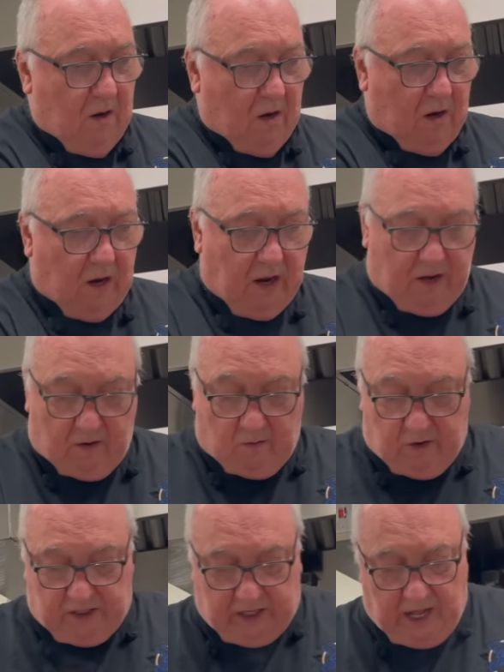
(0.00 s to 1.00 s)
and then
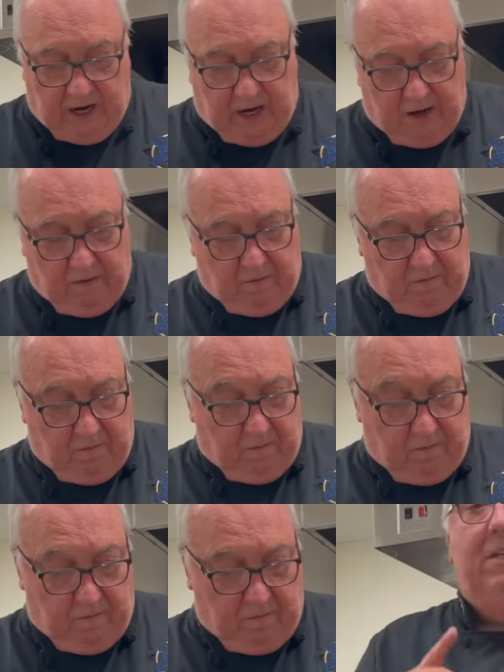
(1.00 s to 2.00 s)
whisk that in.
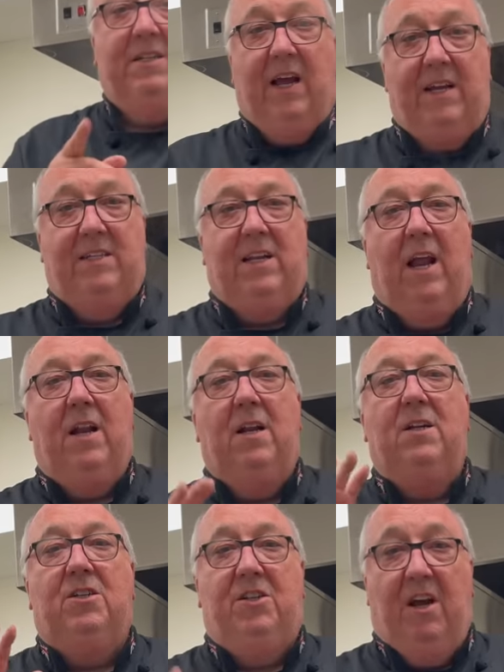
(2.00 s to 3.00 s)
Taste
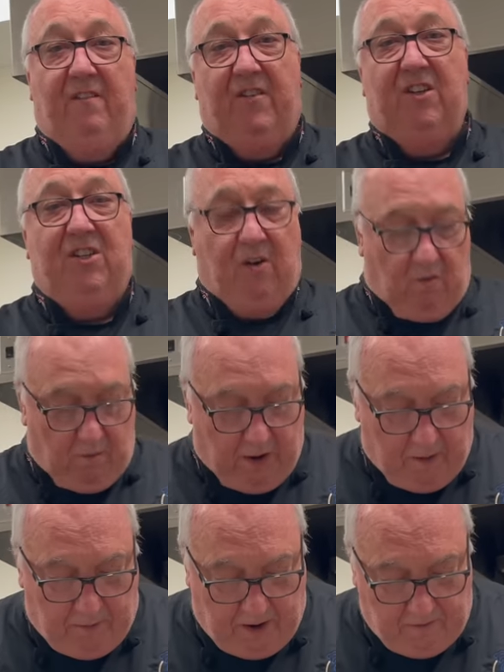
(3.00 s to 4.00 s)
it, check for salt and
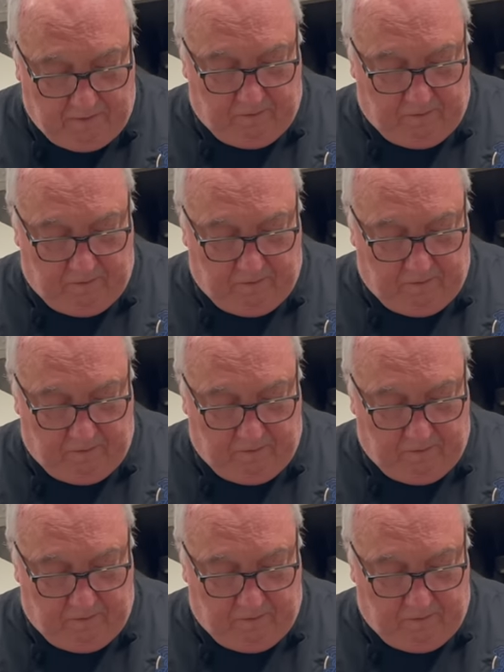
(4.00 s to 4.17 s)
pepper.